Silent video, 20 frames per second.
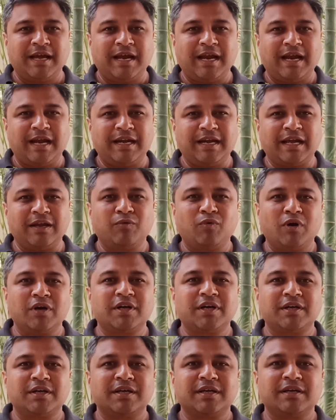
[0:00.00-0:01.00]
and I
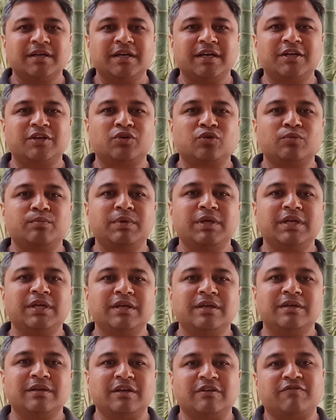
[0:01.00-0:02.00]
wanted it to be,
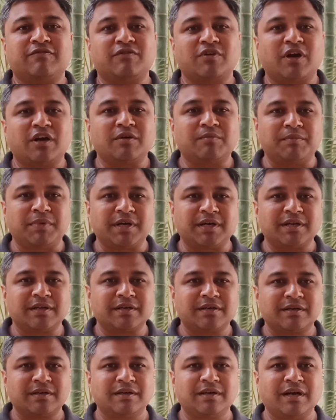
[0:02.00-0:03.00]
if not better,
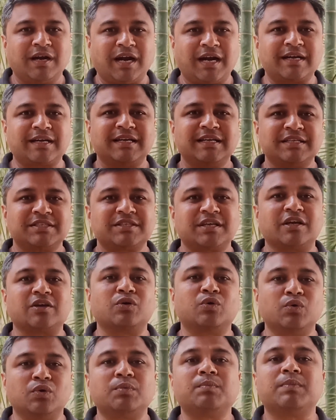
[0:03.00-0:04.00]
at least
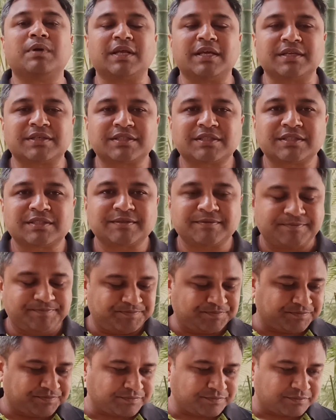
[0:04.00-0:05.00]
a good place.
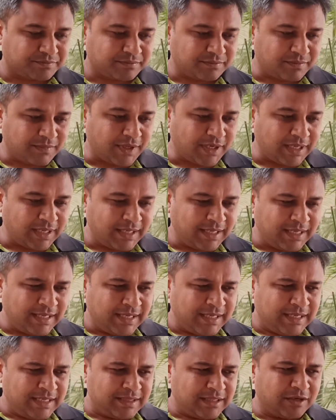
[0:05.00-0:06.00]

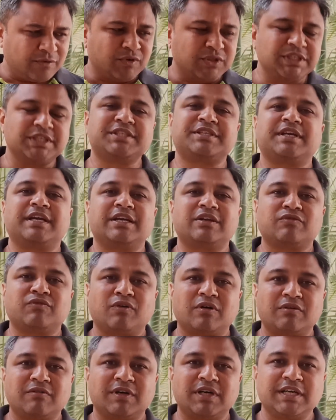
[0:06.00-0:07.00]
That was a
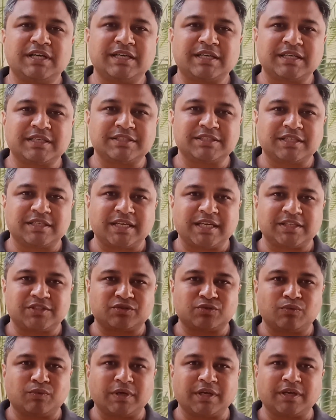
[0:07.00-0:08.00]
straightforward intention as
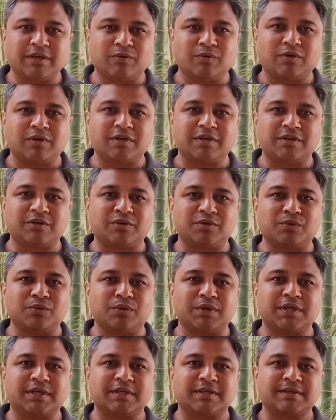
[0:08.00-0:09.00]
to why I wanted to do
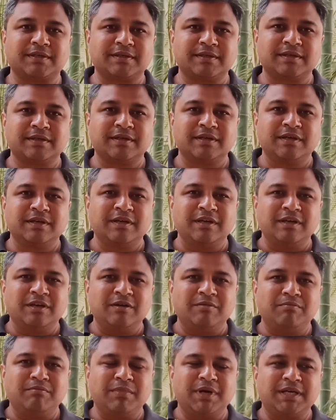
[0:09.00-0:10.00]
it.
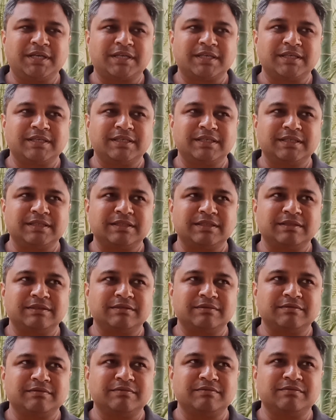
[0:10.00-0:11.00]
But
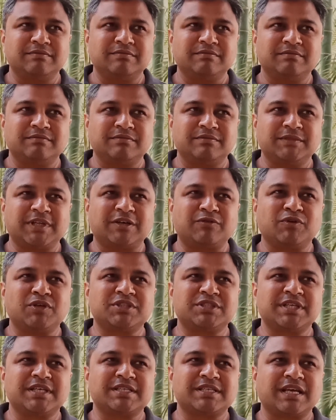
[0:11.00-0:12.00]
that
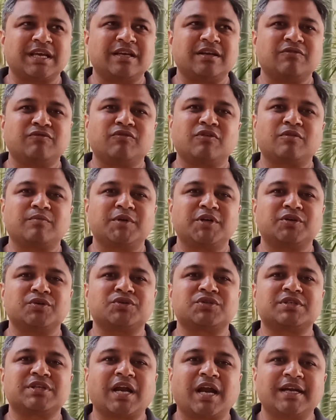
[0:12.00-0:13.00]
was just enough for me to
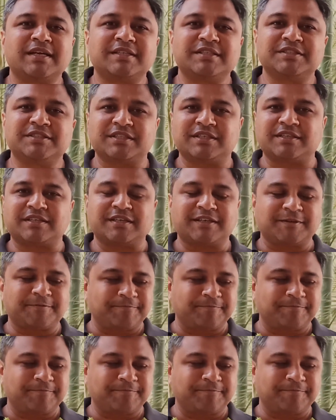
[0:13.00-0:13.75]
start the journey.